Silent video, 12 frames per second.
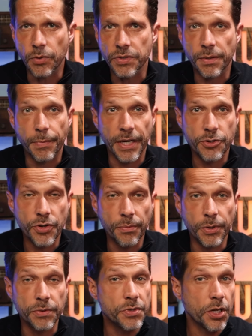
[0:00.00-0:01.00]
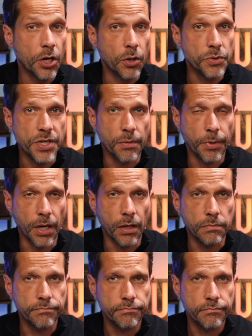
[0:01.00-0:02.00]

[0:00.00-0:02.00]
to pay tribute to Coe's cabal.